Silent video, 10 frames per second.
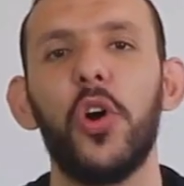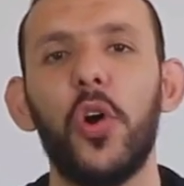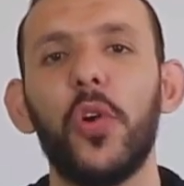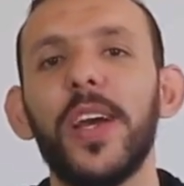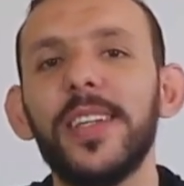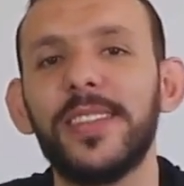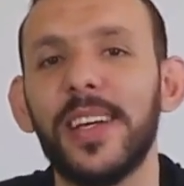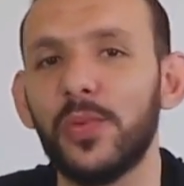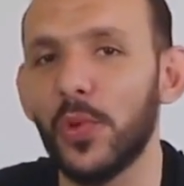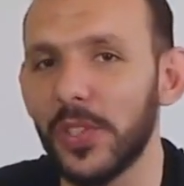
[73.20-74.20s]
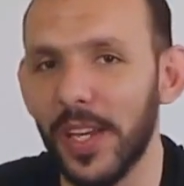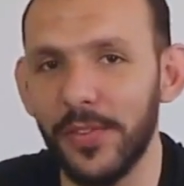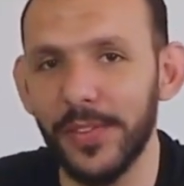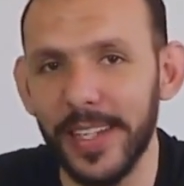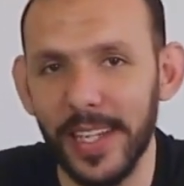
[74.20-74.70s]
All right, that was
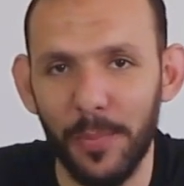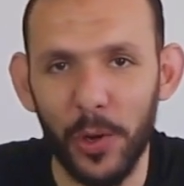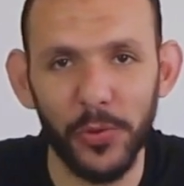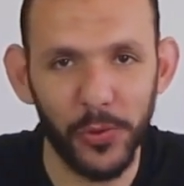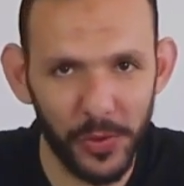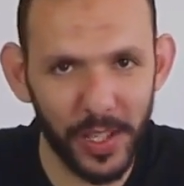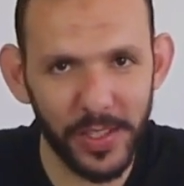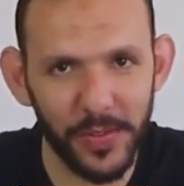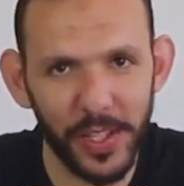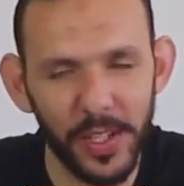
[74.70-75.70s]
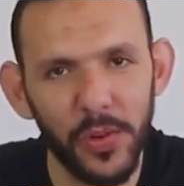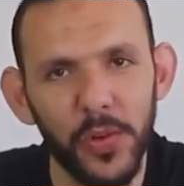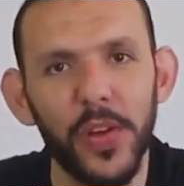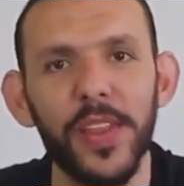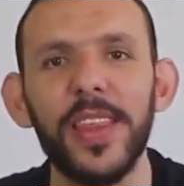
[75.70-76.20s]
everything about today's
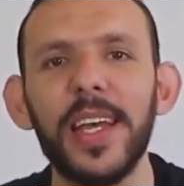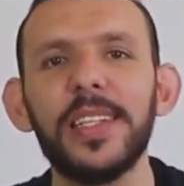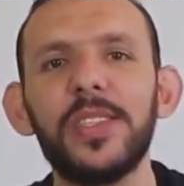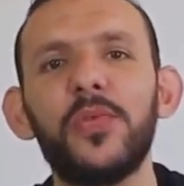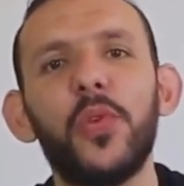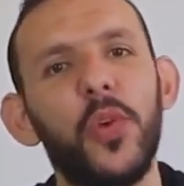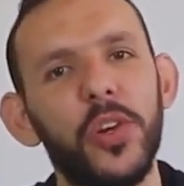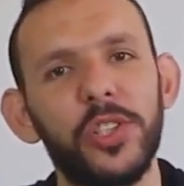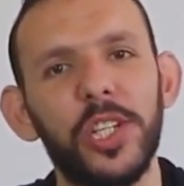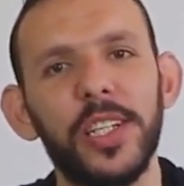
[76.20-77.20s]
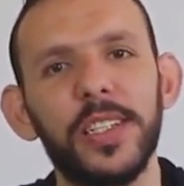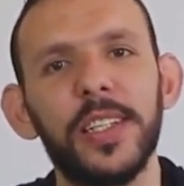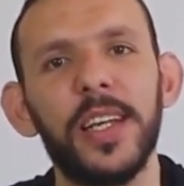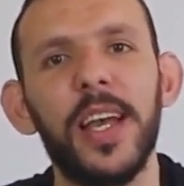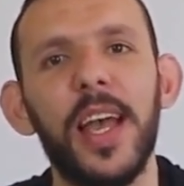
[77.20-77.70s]
video. Thanks for watching,
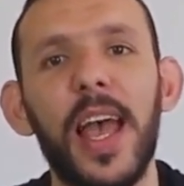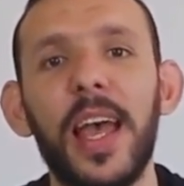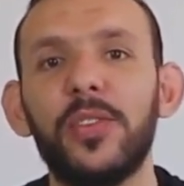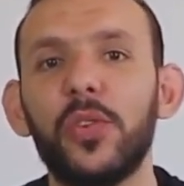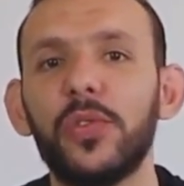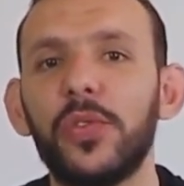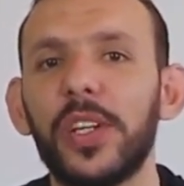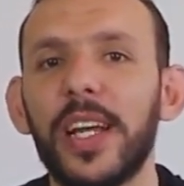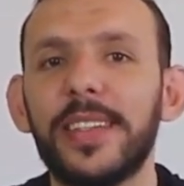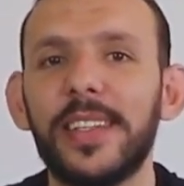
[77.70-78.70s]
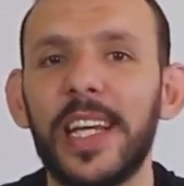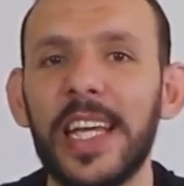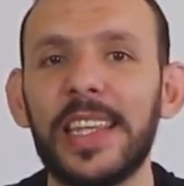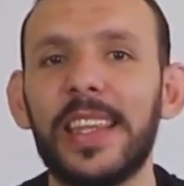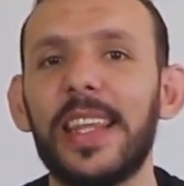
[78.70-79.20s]
and don't forget to
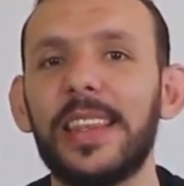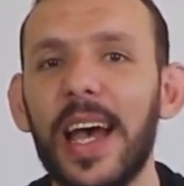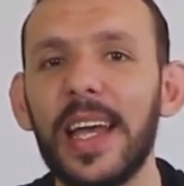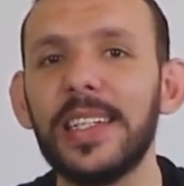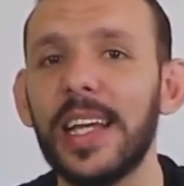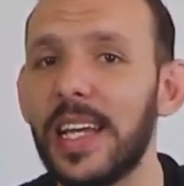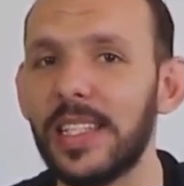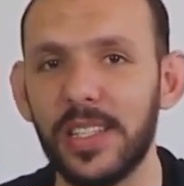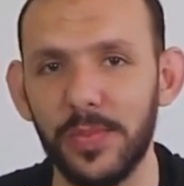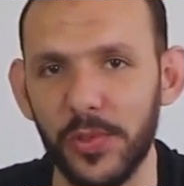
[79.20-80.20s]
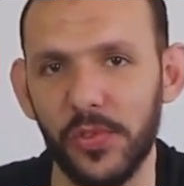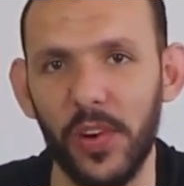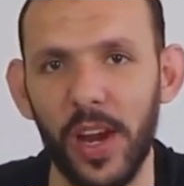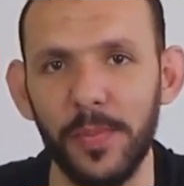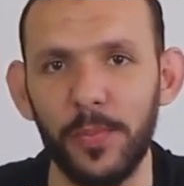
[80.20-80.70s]
hit the like and
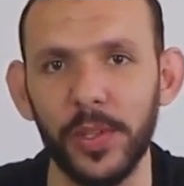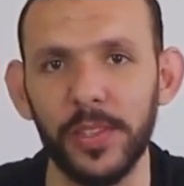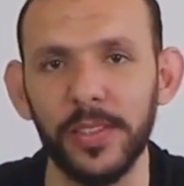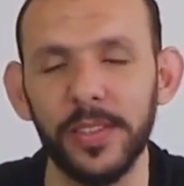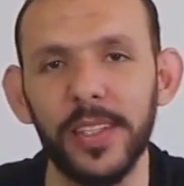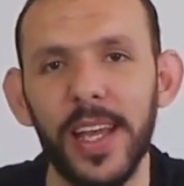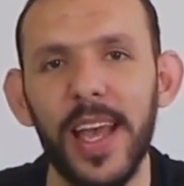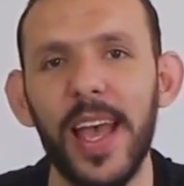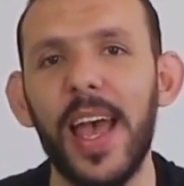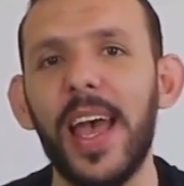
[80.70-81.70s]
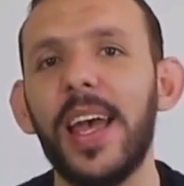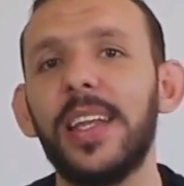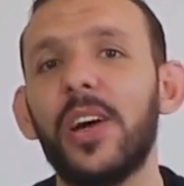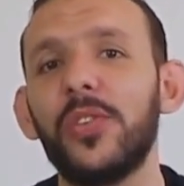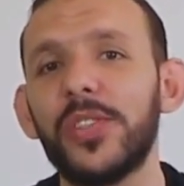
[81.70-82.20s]
subscribe button,
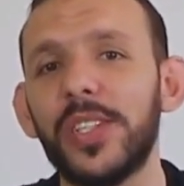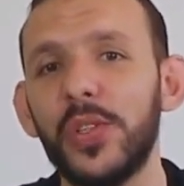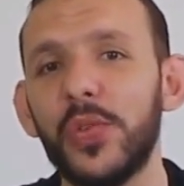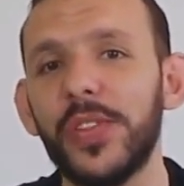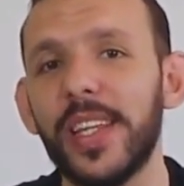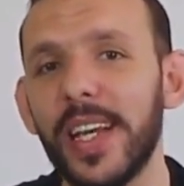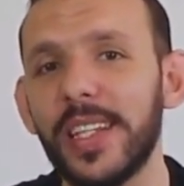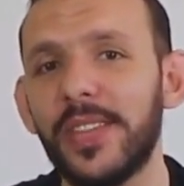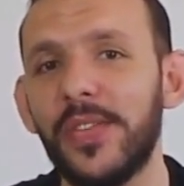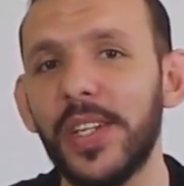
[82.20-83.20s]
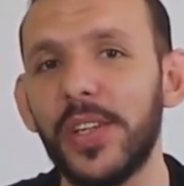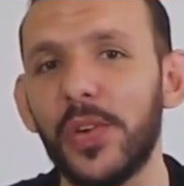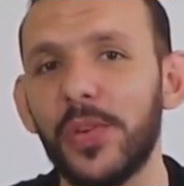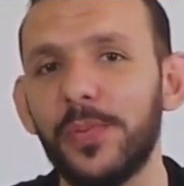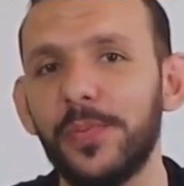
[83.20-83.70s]
and I'll see you in the next video.